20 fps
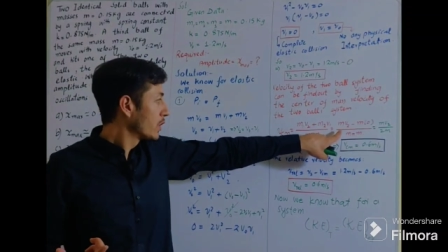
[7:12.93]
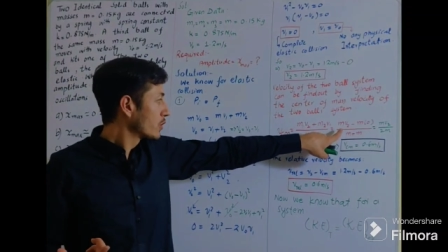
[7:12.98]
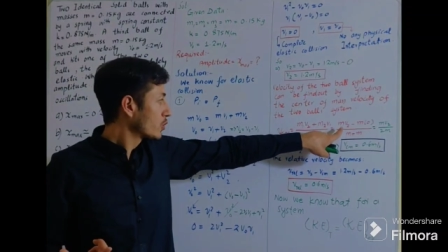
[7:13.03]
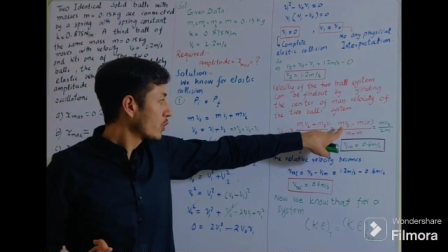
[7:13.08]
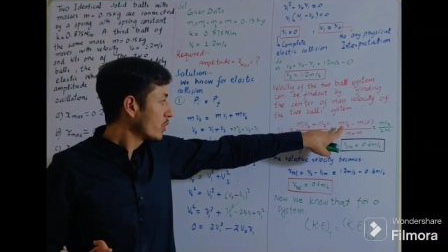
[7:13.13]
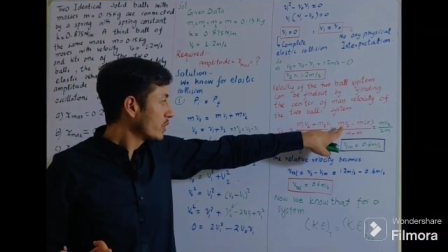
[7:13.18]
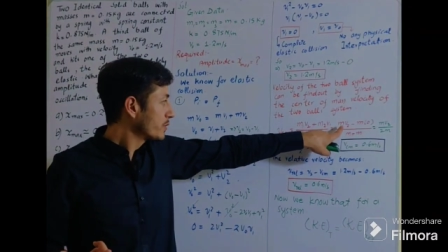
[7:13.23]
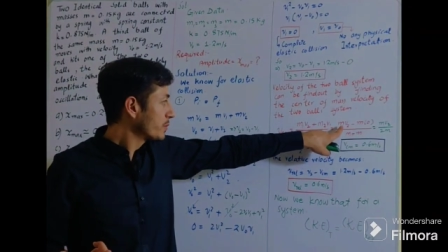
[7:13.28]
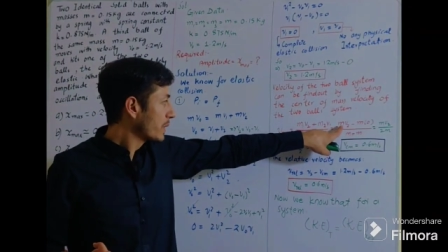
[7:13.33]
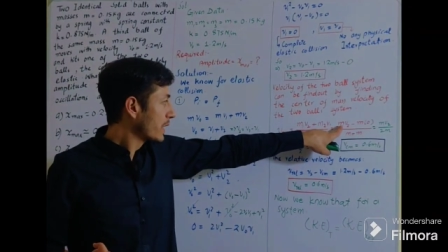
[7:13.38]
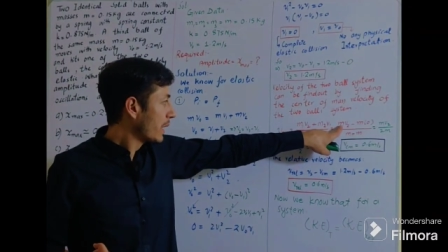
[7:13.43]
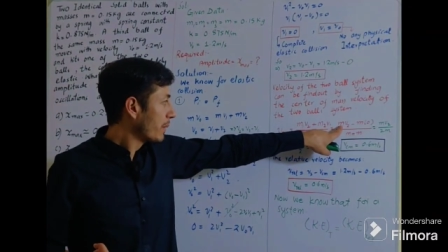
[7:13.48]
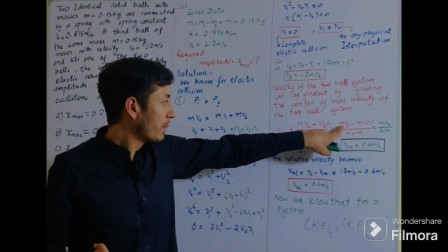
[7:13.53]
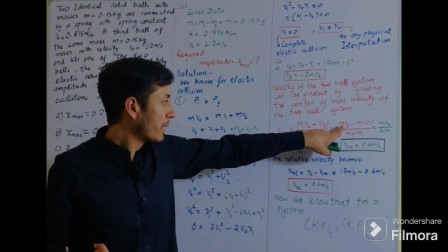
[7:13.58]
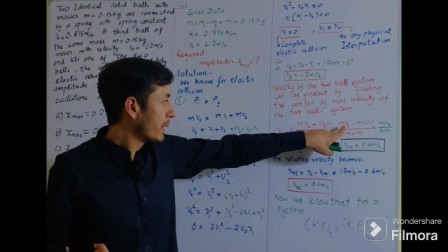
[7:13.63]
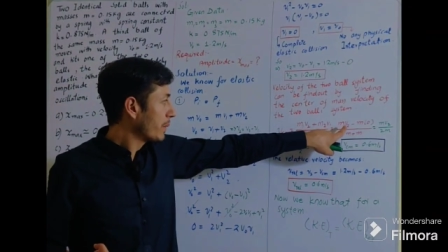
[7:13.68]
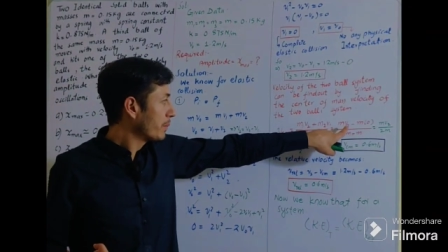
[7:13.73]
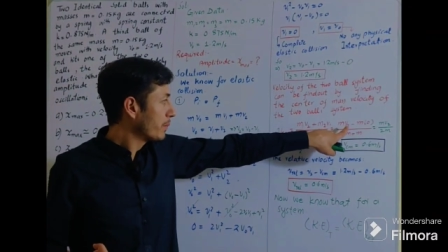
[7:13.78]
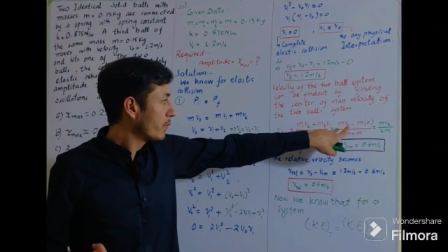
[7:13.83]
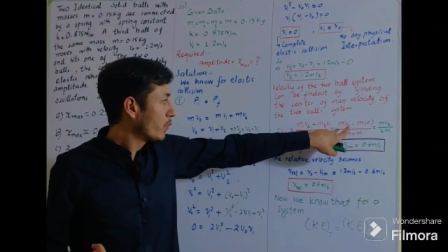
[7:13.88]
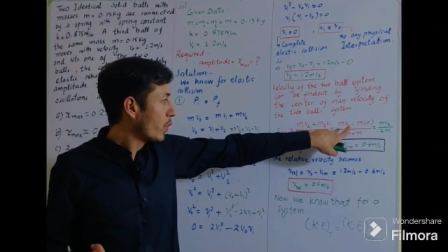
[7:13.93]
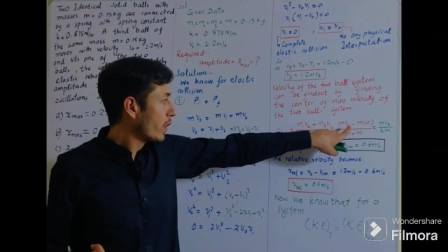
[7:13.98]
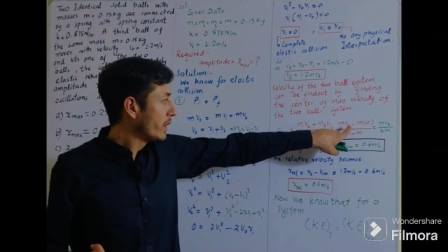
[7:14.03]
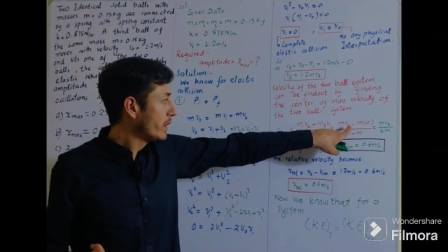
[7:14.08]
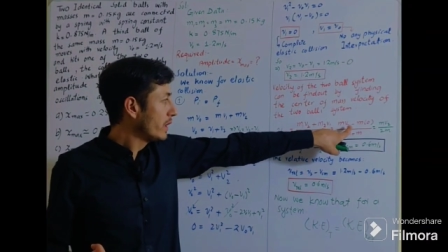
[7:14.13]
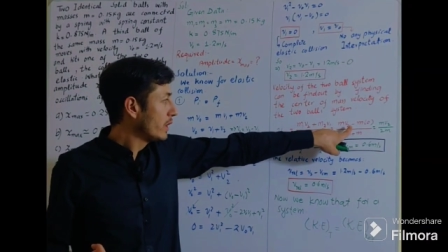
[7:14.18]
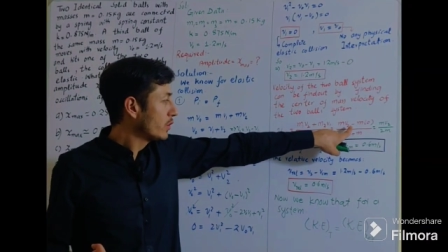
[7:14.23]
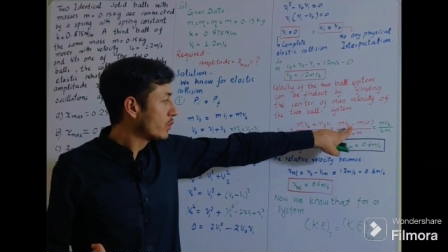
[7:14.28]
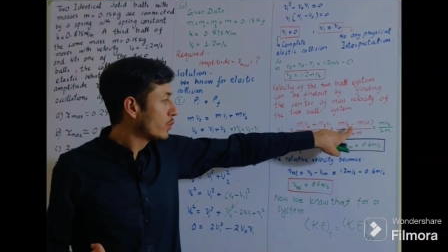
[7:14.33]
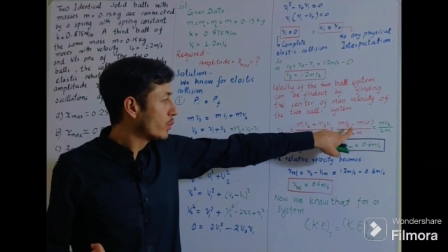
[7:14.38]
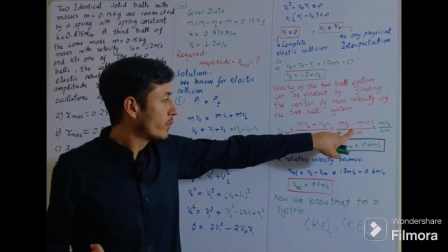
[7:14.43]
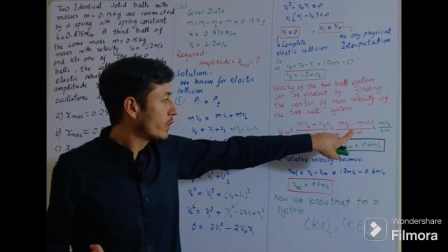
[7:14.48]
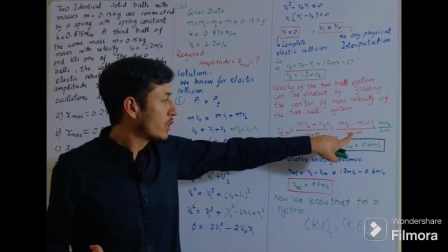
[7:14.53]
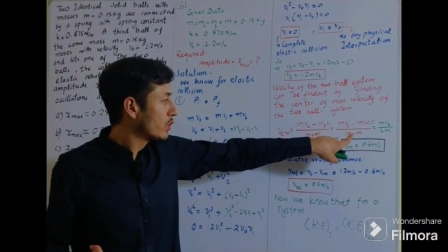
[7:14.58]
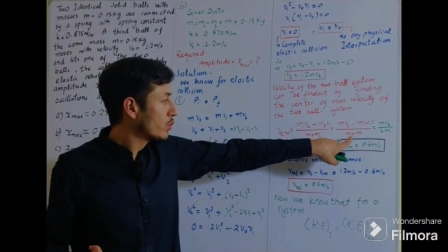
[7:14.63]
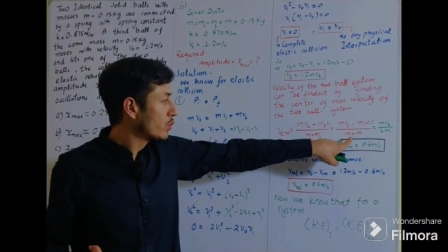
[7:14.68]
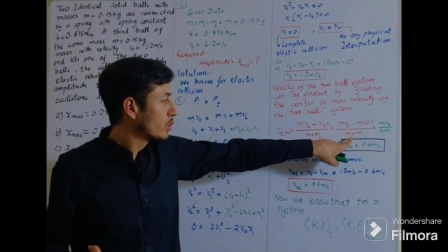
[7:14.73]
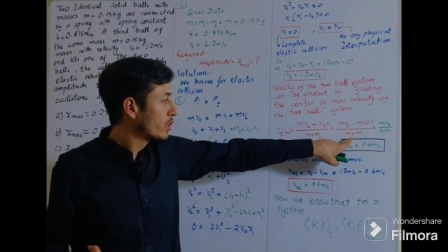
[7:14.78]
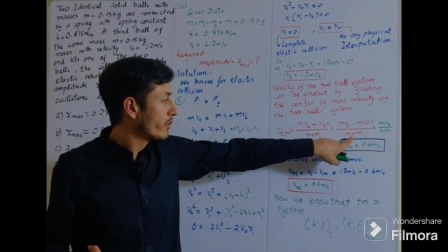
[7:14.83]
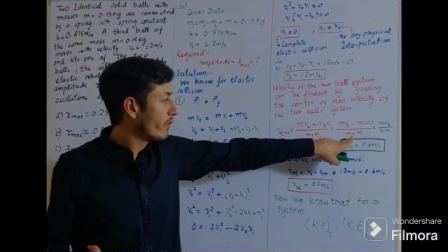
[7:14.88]
so it's become m1 into
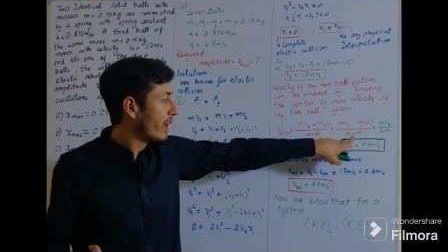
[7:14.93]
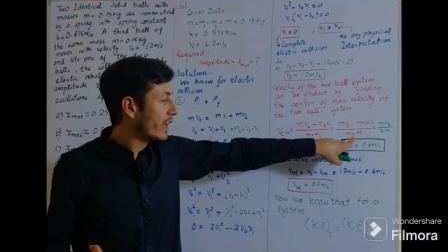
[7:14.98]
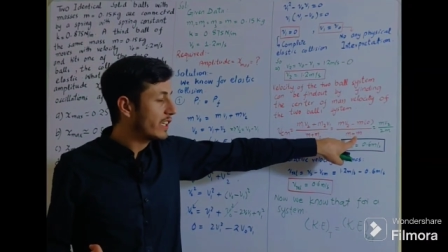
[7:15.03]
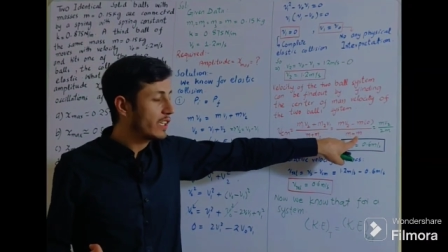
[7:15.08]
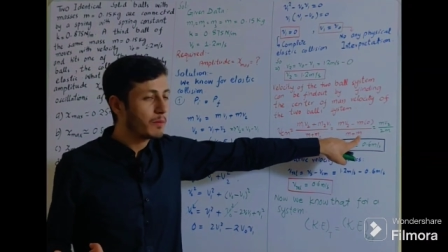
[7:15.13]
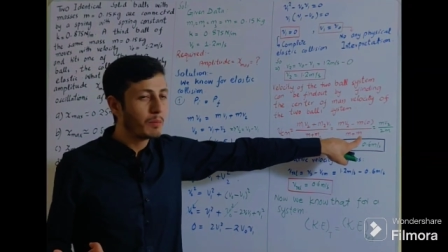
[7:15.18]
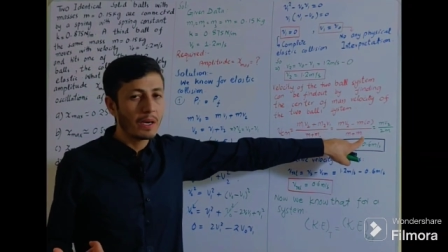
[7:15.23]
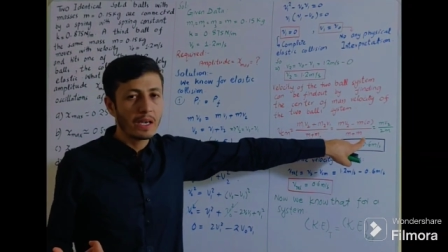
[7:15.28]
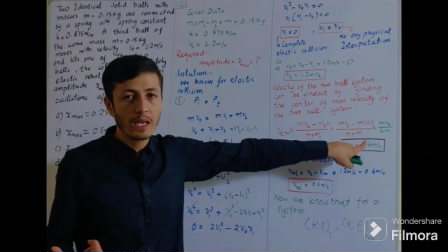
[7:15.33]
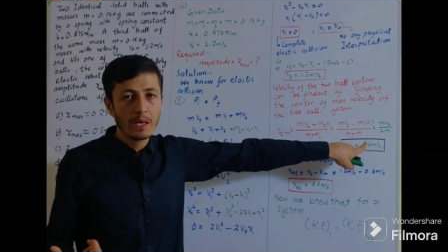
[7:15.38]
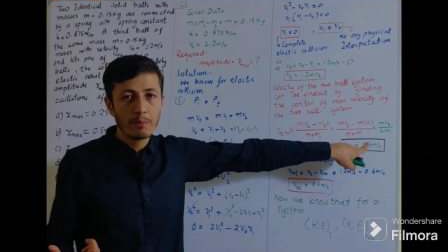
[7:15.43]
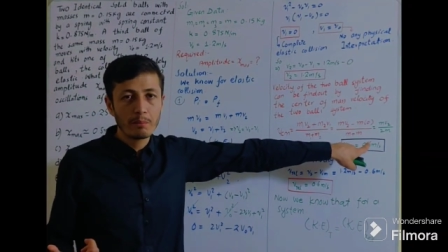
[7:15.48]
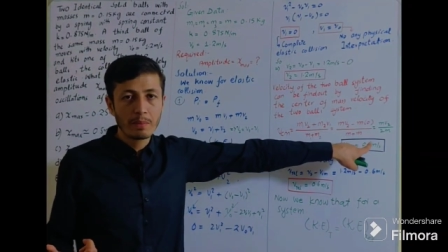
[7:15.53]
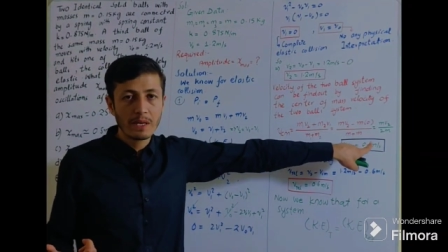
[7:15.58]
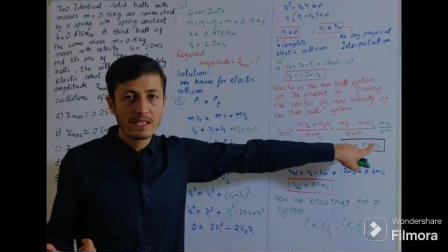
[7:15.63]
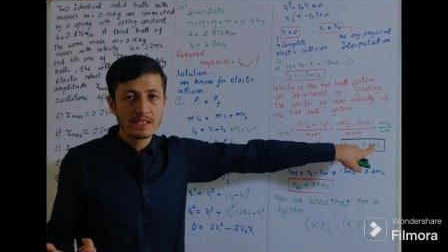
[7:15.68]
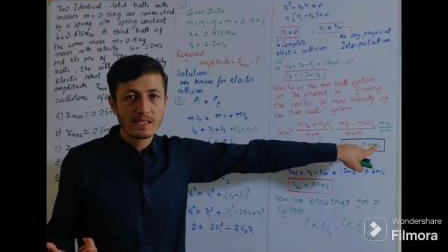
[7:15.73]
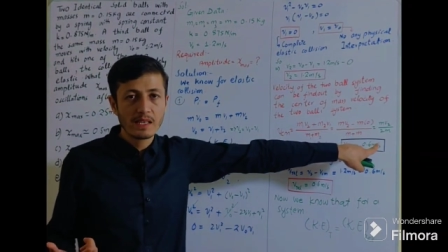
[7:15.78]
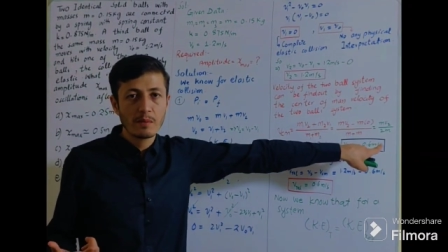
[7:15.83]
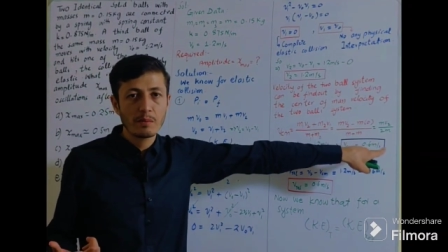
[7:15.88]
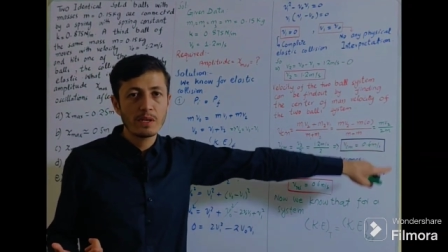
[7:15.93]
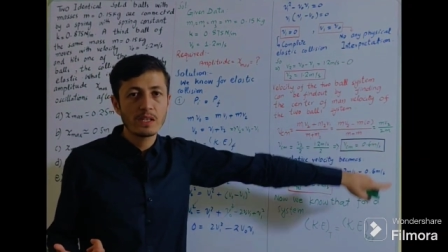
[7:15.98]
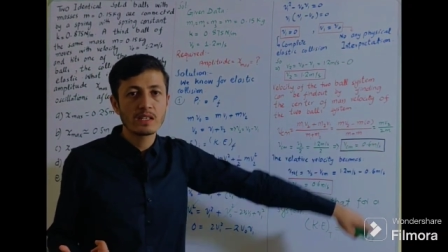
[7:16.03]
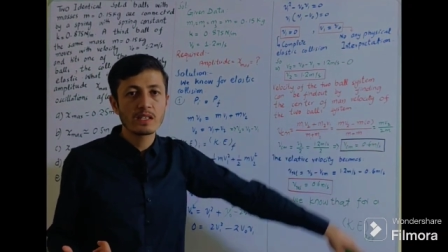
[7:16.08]
v2 divided by m plus m.